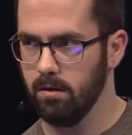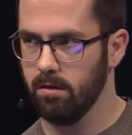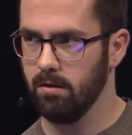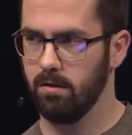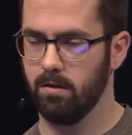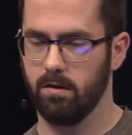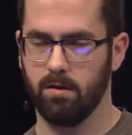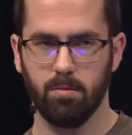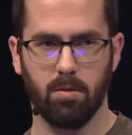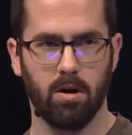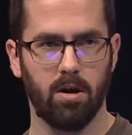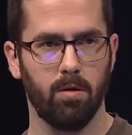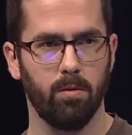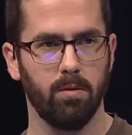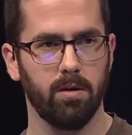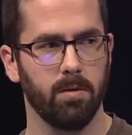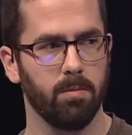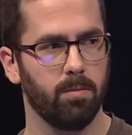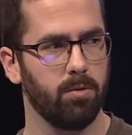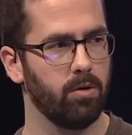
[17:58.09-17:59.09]
small.
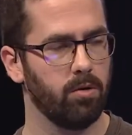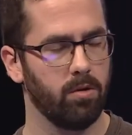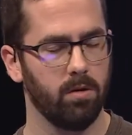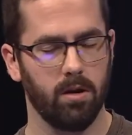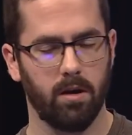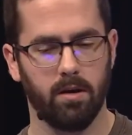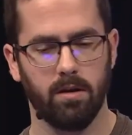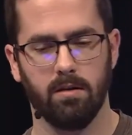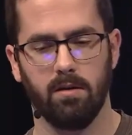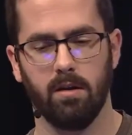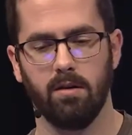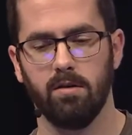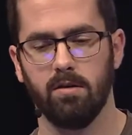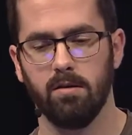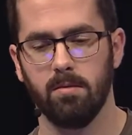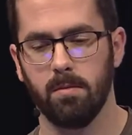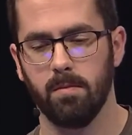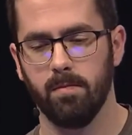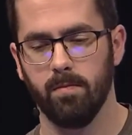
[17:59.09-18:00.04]
We didn't put a whole lot of attention